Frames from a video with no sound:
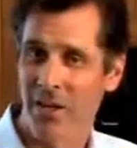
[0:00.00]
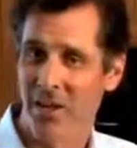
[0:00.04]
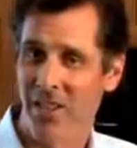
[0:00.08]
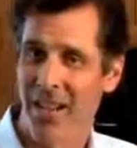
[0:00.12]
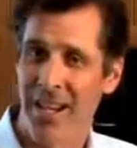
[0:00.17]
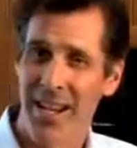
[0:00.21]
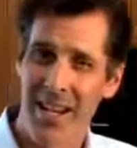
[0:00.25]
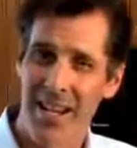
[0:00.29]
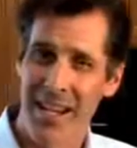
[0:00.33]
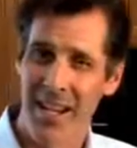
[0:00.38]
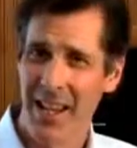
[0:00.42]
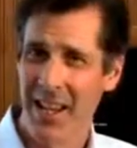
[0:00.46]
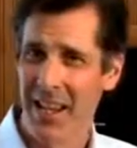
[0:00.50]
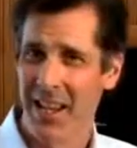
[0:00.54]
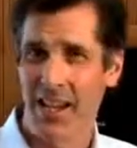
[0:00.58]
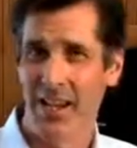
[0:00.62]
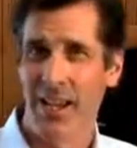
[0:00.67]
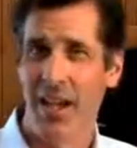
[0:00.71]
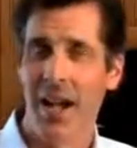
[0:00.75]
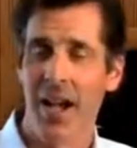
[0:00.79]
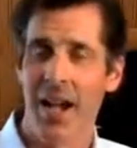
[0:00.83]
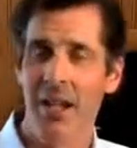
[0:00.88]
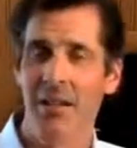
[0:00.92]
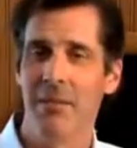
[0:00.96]
or kind of like a
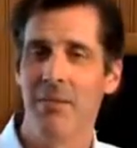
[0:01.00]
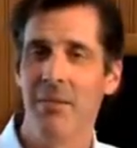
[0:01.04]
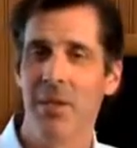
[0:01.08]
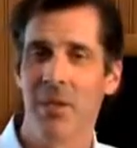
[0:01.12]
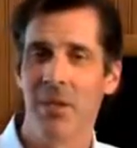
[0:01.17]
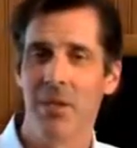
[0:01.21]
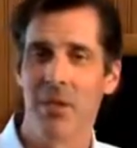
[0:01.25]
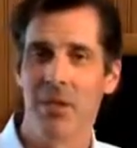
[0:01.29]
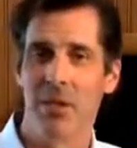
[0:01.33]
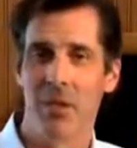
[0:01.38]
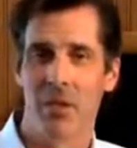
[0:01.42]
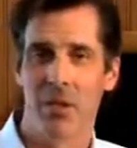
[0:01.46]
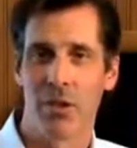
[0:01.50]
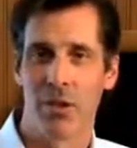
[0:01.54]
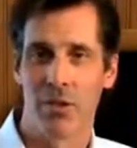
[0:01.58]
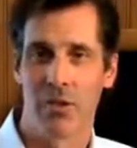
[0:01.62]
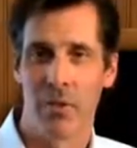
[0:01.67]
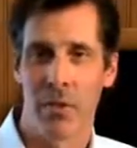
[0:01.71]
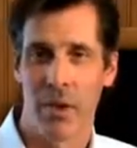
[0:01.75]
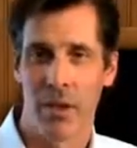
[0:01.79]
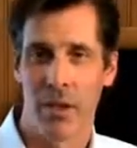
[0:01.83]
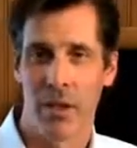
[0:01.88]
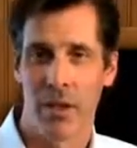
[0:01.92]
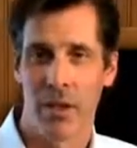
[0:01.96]
condiment to
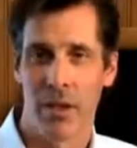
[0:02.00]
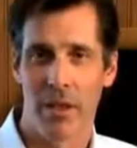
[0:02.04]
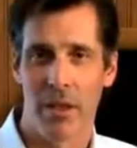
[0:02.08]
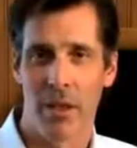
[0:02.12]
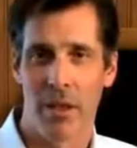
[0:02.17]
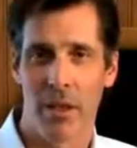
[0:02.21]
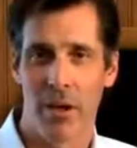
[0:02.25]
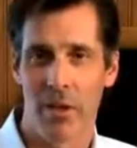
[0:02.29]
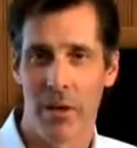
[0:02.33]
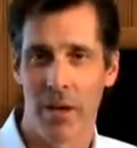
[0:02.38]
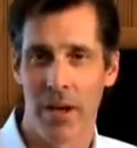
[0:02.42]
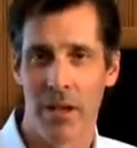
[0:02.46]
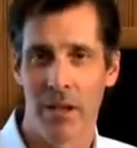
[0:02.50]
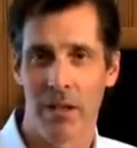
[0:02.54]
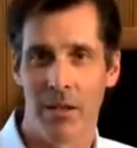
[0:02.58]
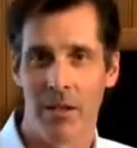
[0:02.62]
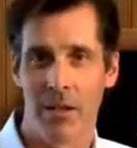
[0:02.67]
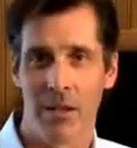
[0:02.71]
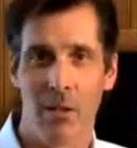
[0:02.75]
serve with a great